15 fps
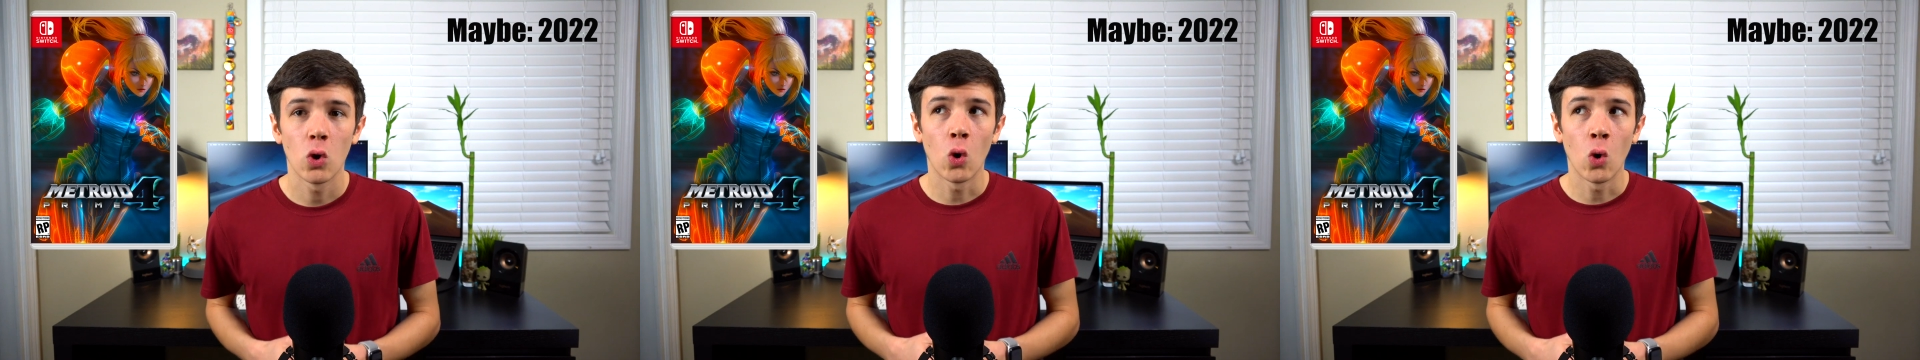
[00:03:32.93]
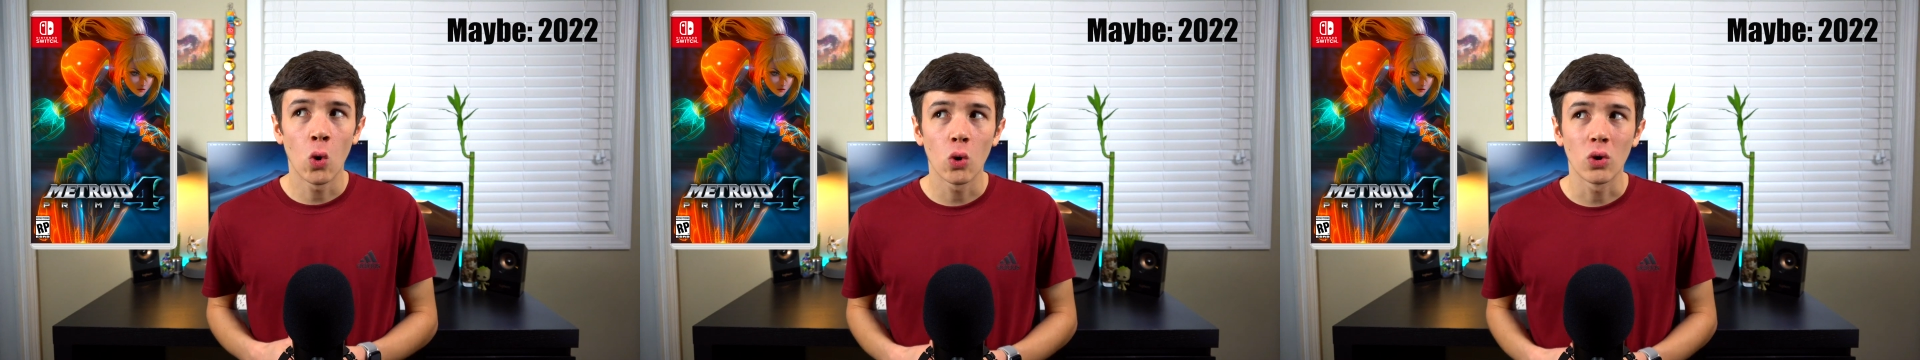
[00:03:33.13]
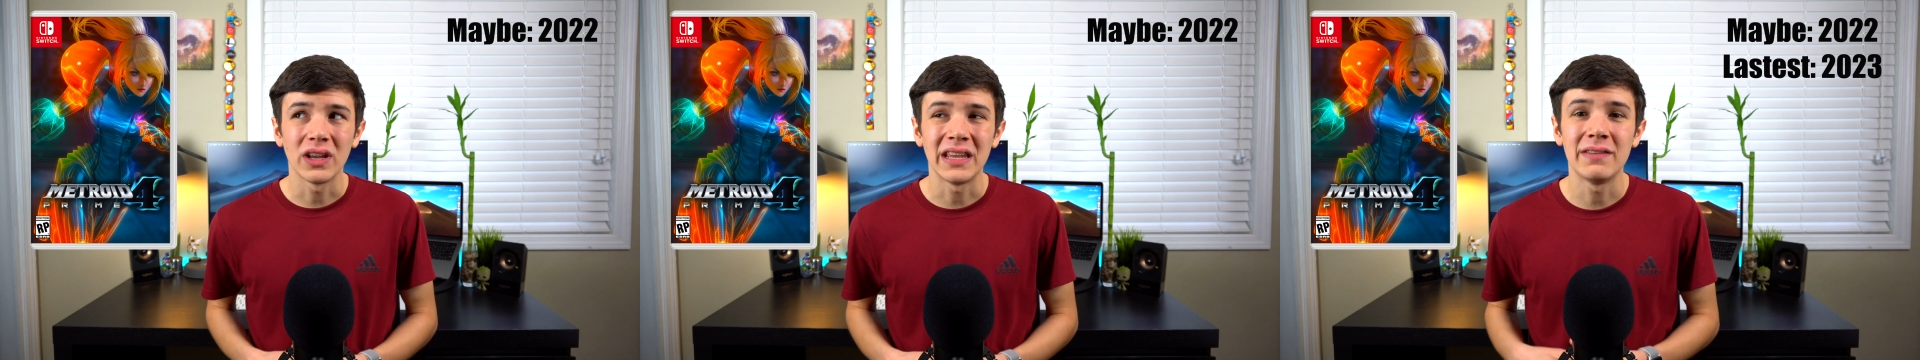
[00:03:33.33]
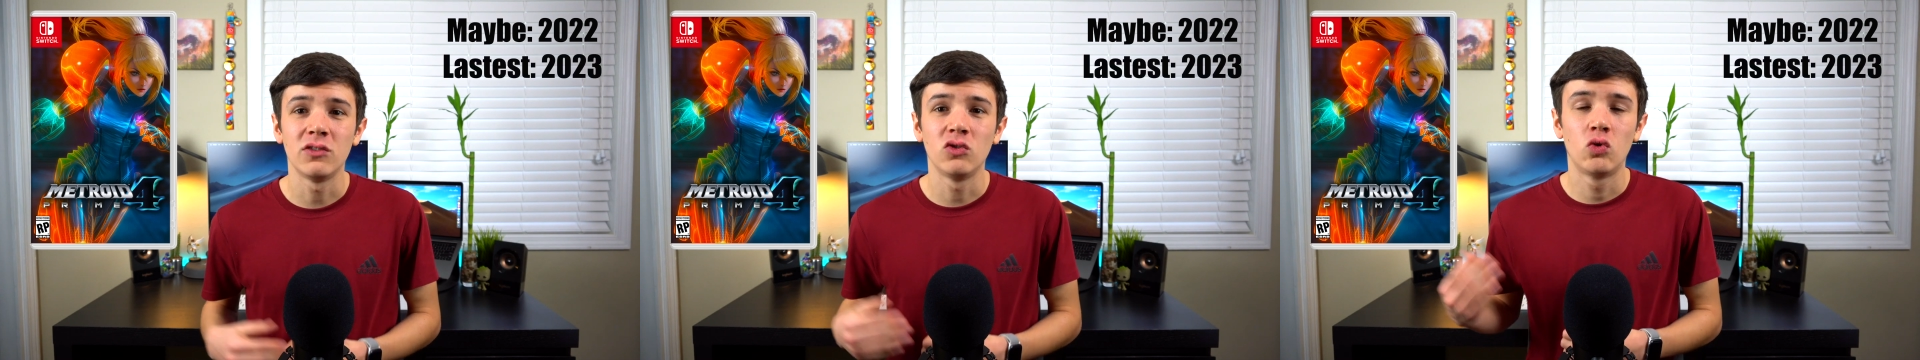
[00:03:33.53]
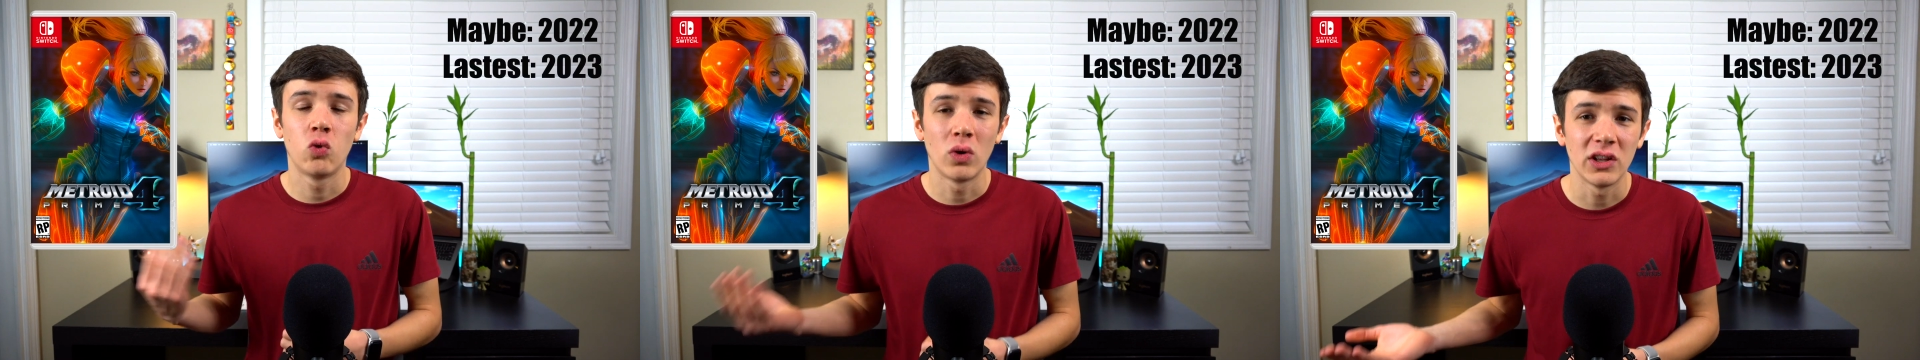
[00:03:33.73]
or
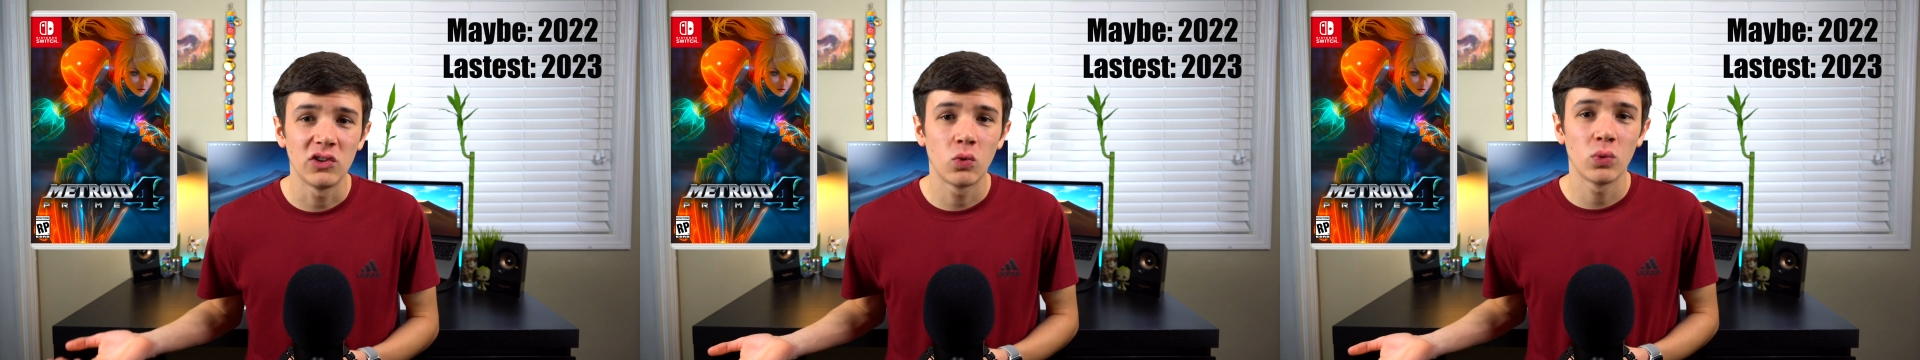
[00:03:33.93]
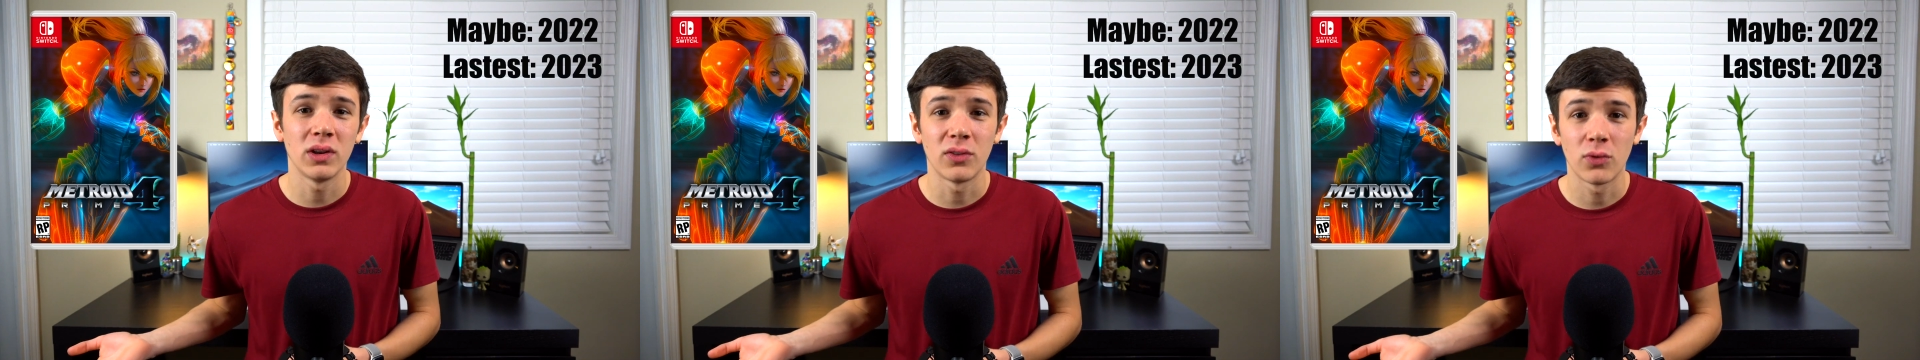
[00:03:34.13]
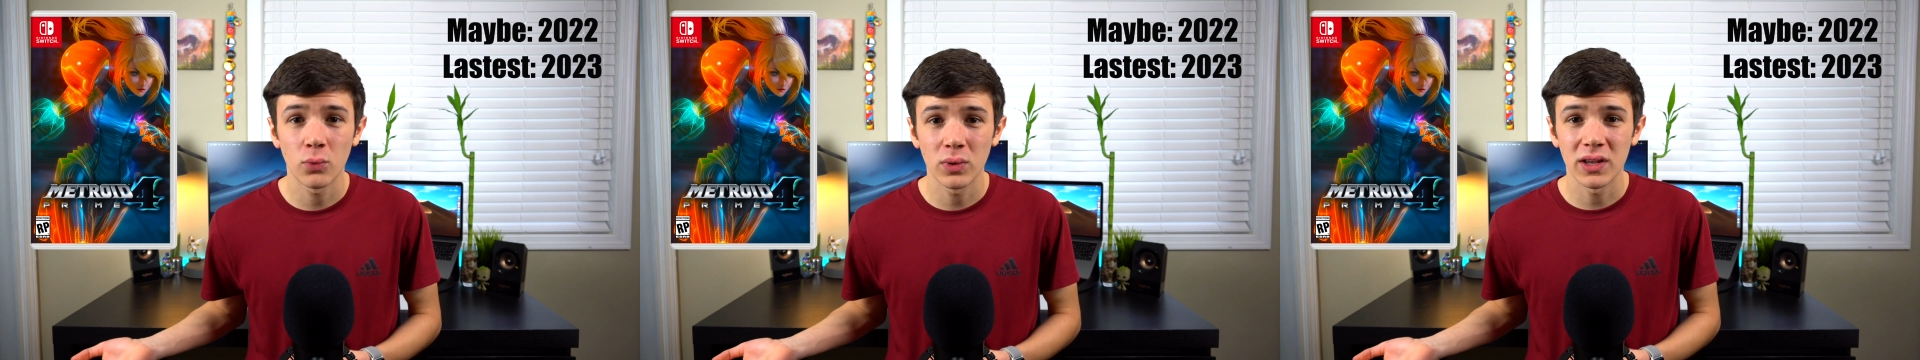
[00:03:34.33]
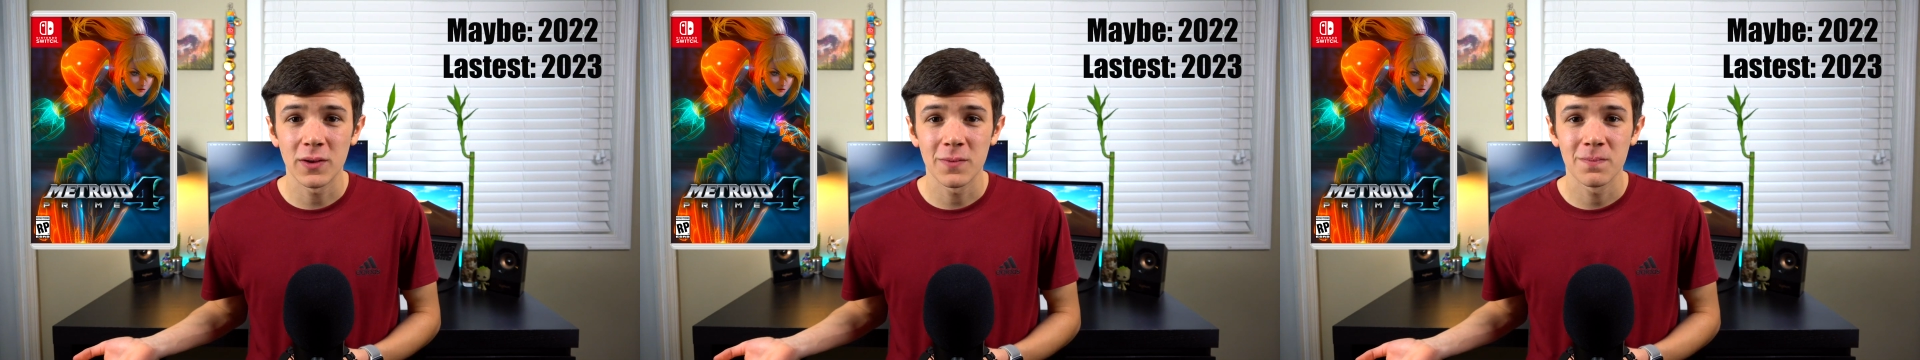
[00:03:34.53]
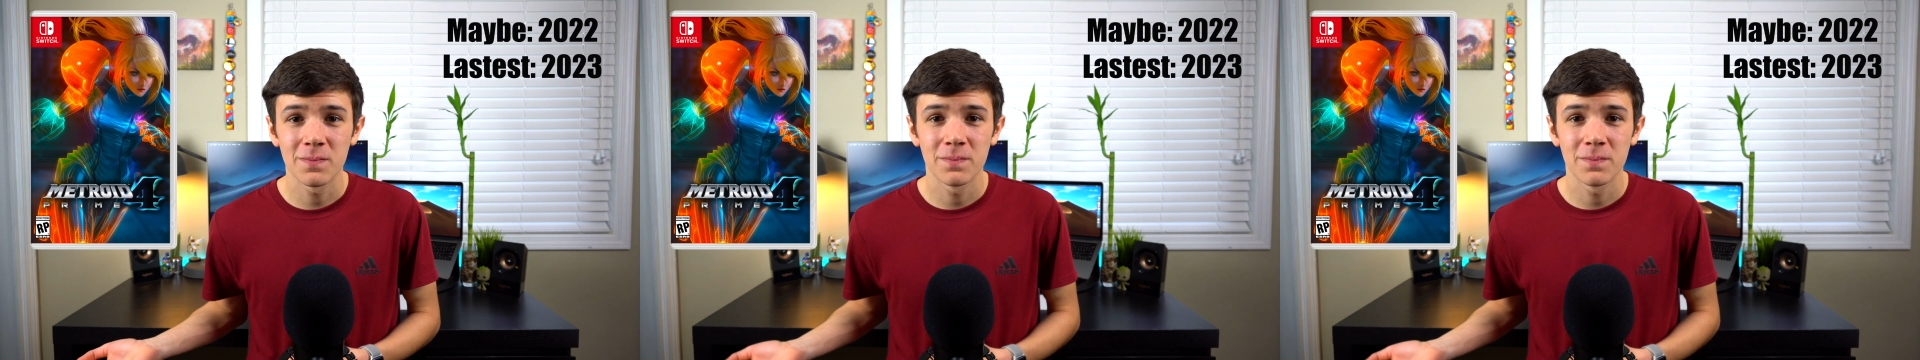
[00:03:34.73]
even 2023.